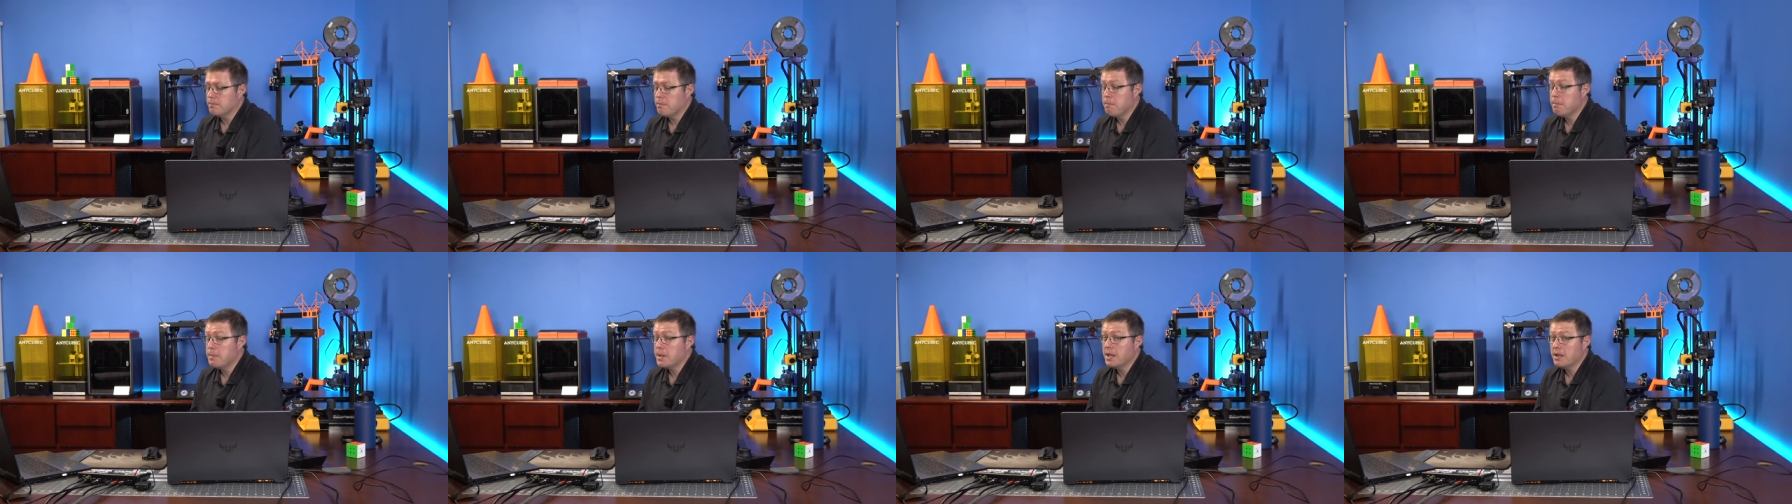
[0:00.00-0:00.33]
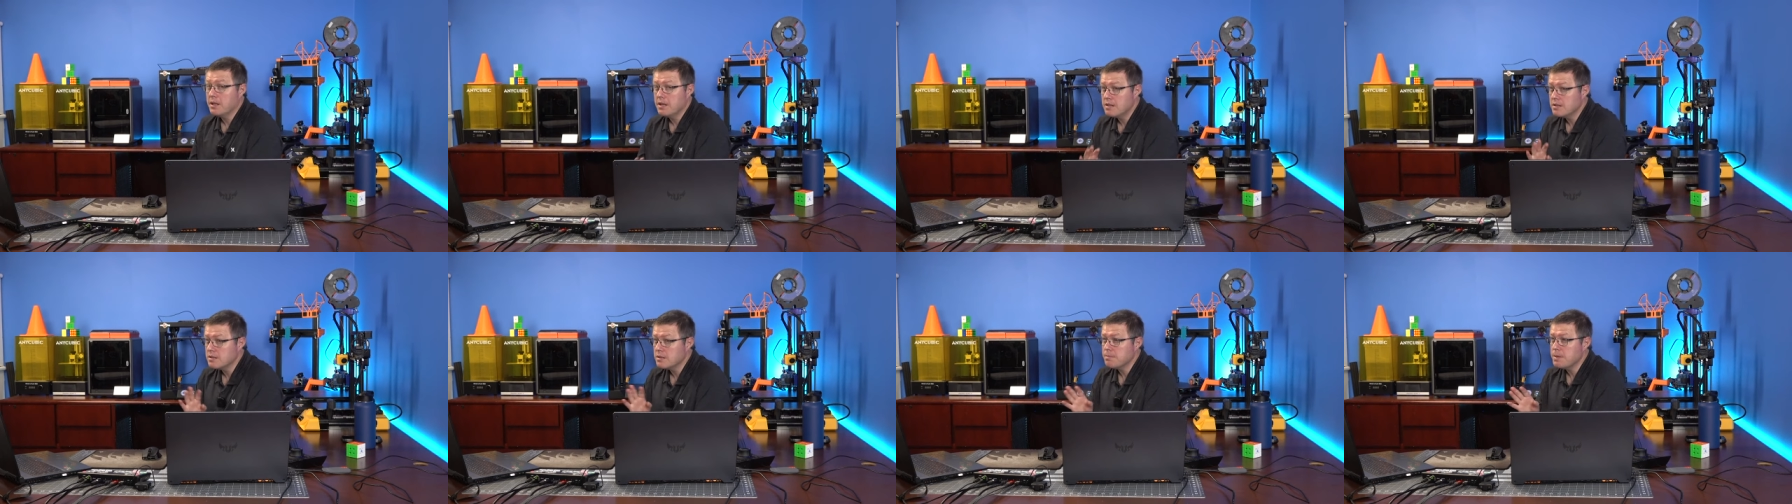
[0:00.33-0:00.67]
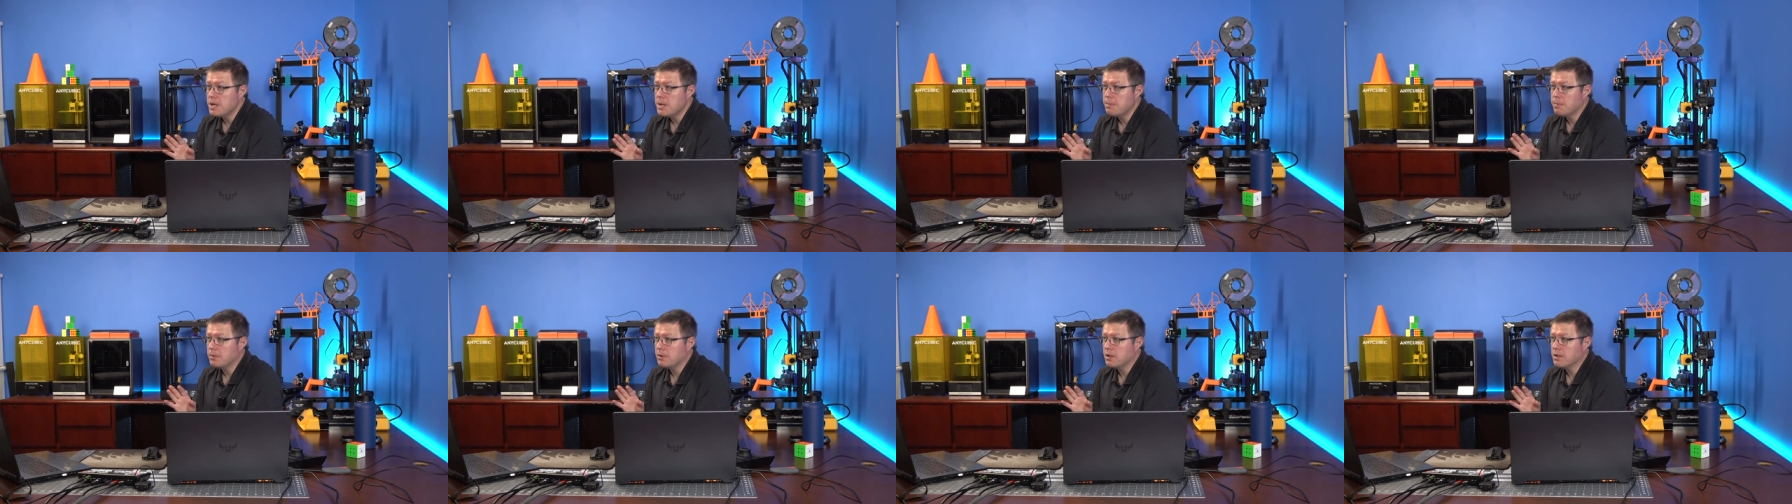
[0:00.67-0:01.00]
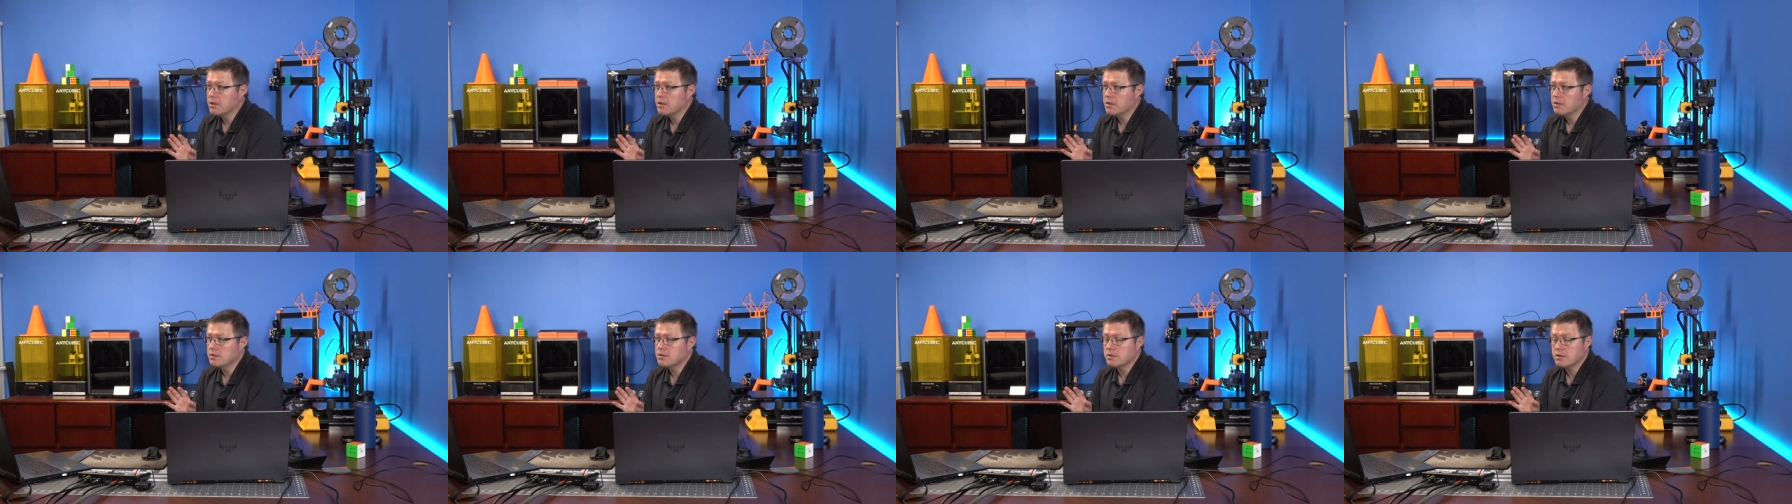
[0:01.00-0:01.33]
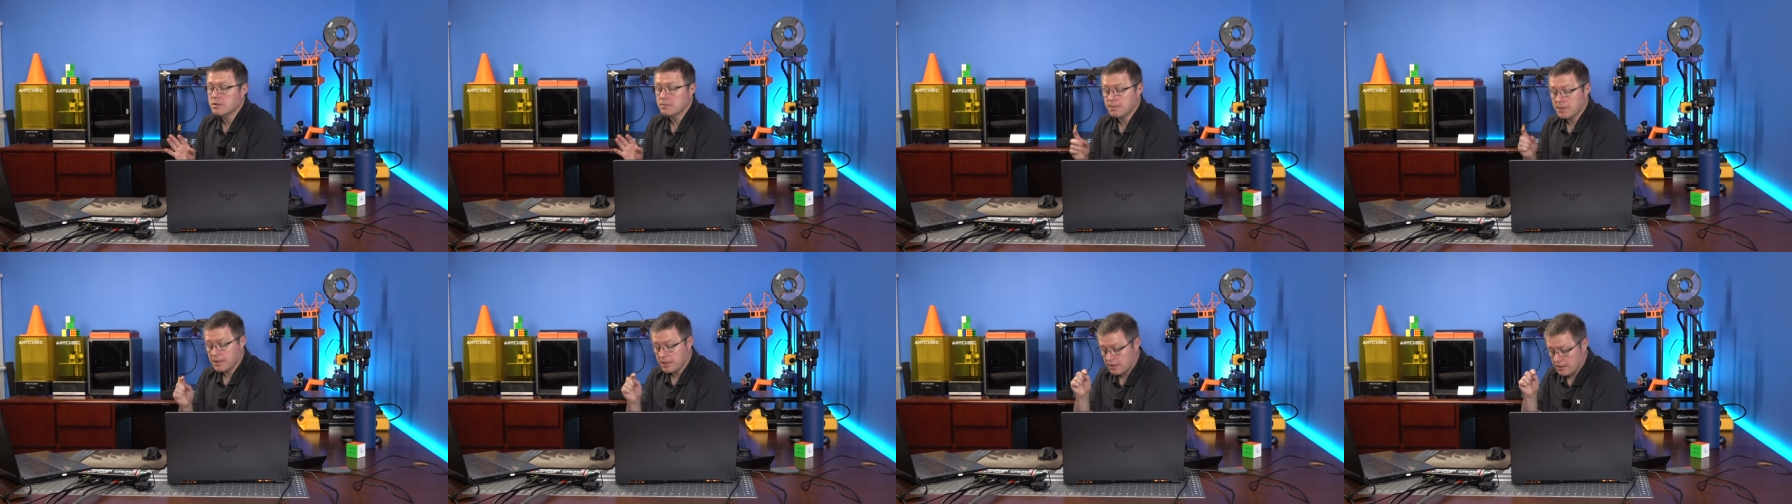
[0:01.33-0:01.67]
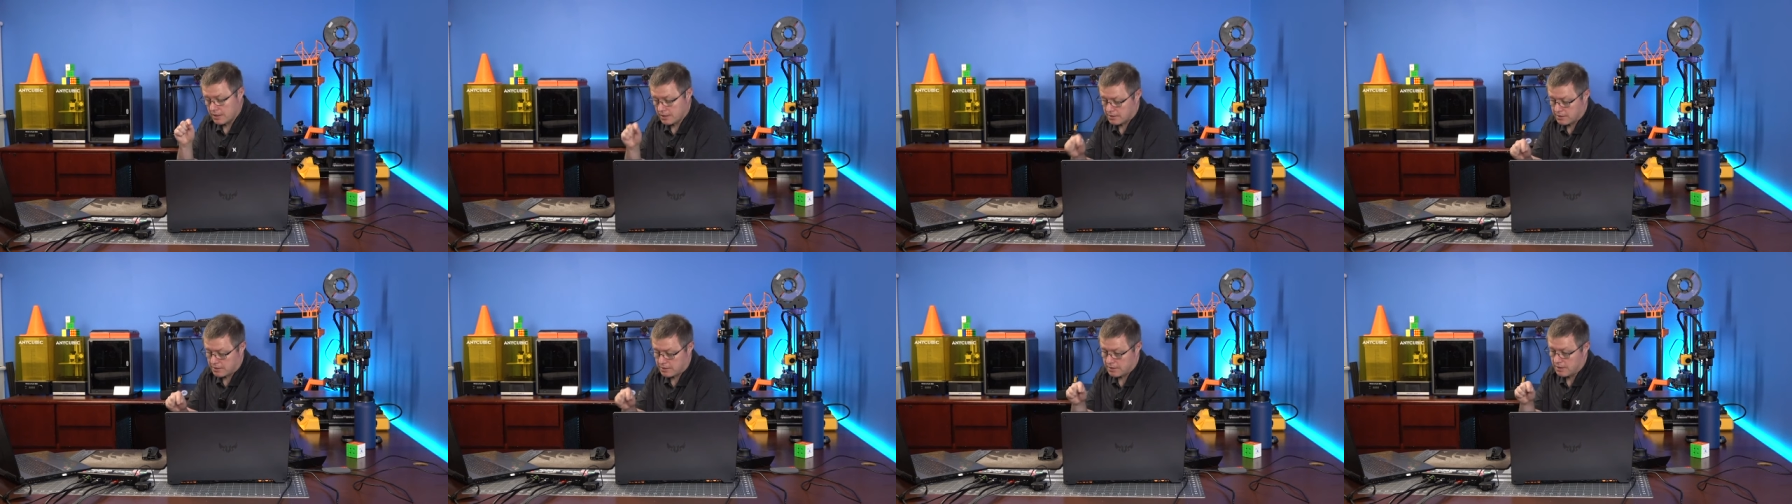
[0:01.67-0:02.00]
Billions of people on YouTube, but
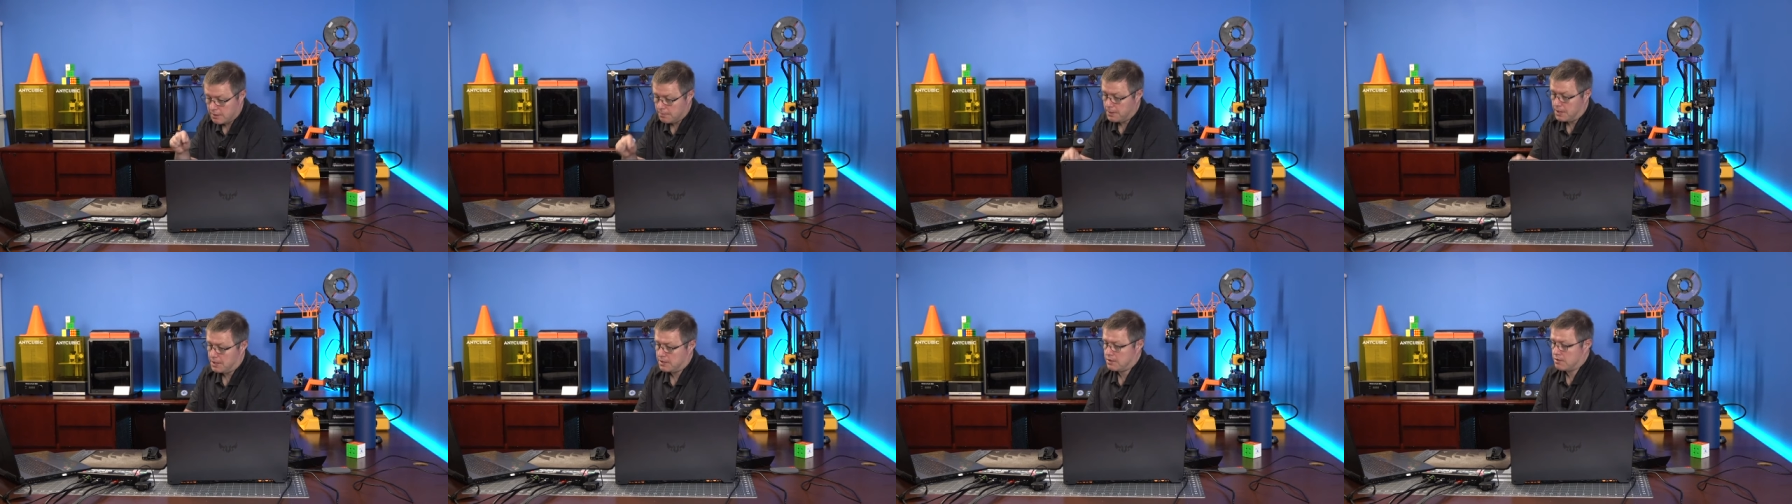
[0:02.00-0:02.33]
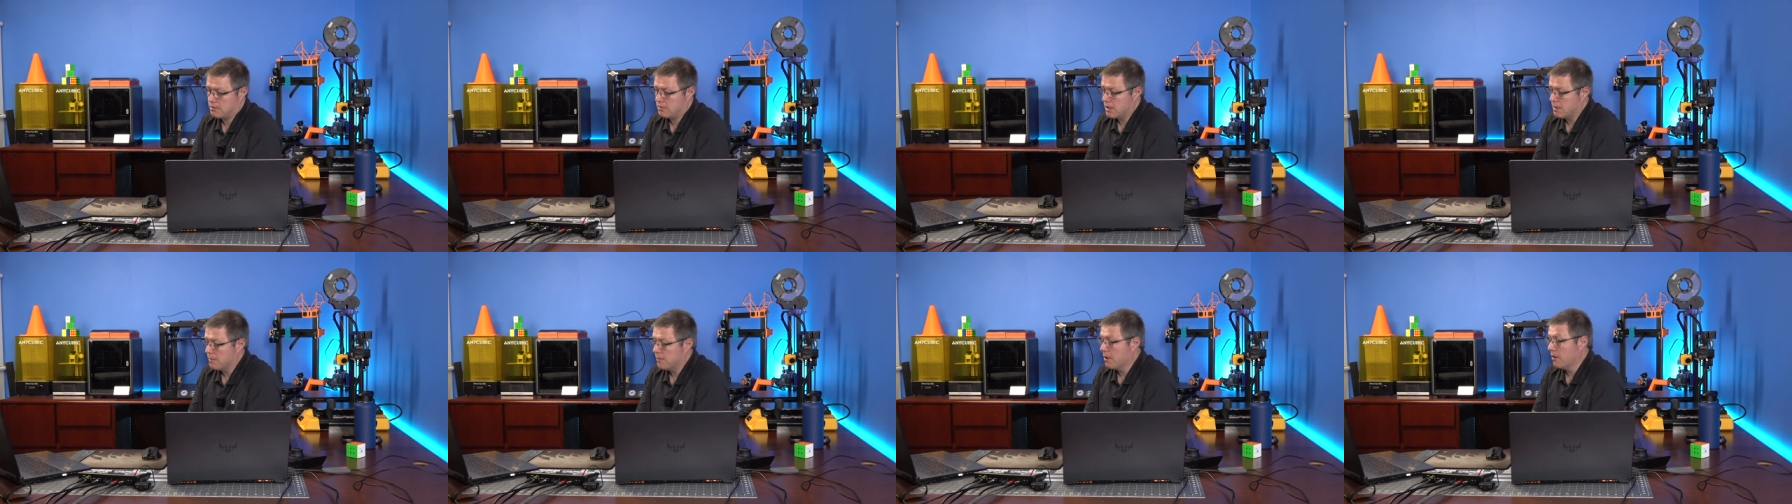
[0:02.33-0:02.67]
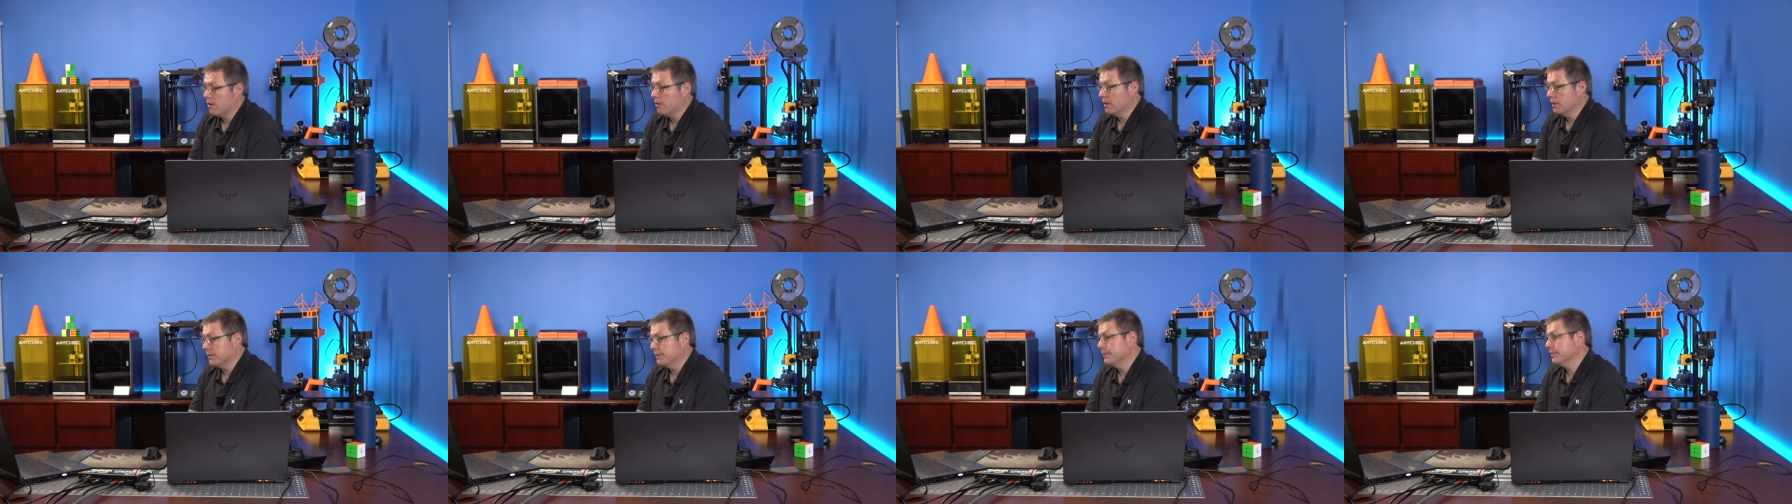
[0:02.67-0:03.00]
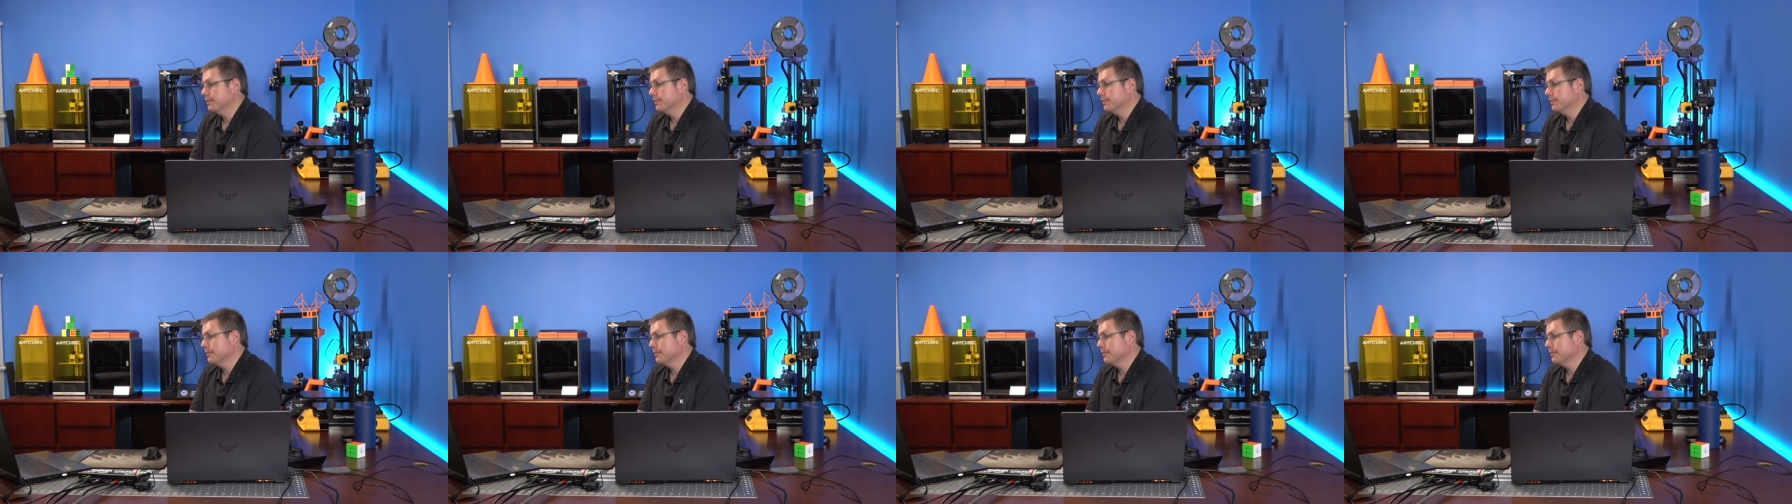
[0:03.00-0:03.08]
this is the best stream going.